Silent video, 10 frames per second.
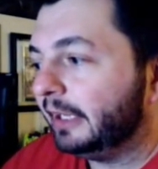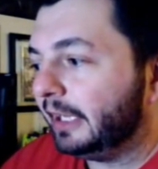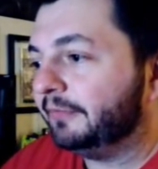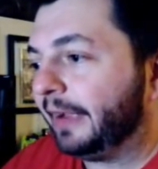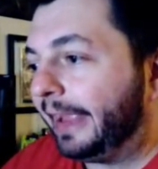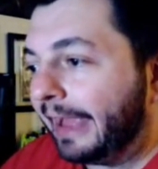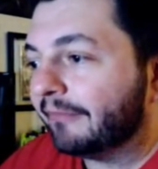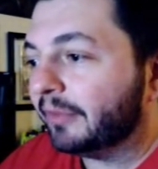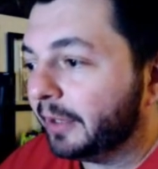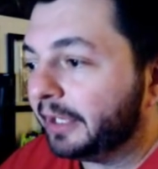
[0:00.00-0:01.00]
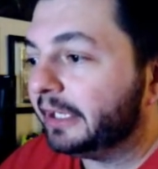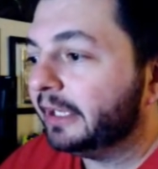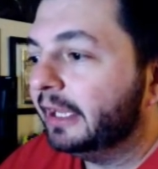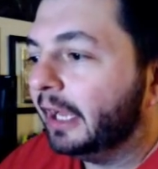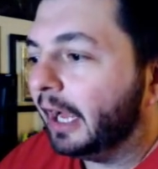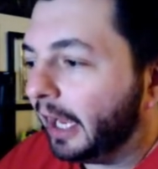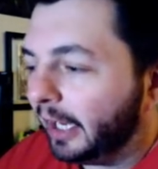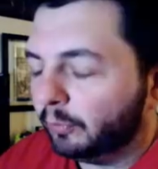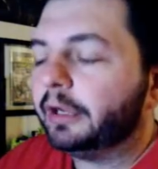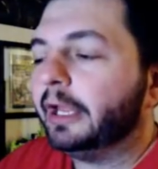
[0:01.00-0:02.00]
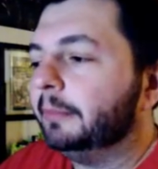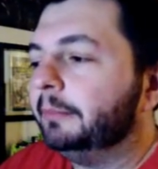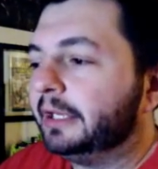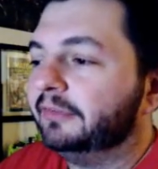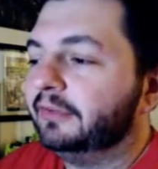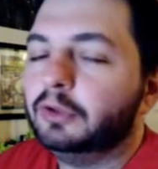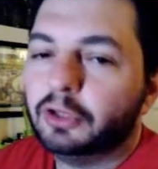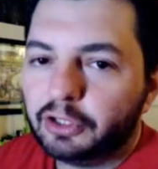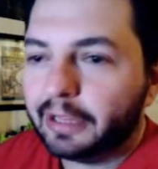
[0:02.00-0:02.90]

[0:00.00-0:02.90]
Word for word: And if I have the money, I will get them because they'll look.